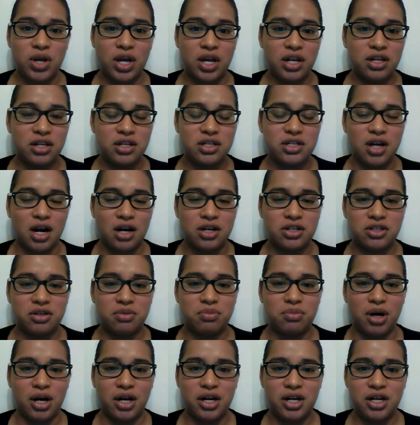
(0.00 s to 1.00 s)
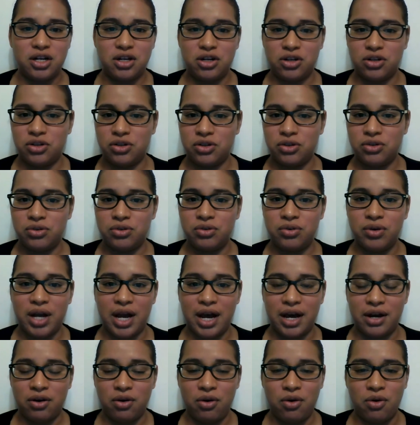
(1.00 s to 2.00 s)
can the doctor monitor you
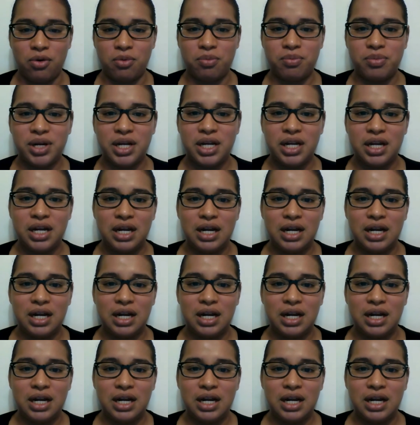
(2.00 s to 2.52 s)
at home?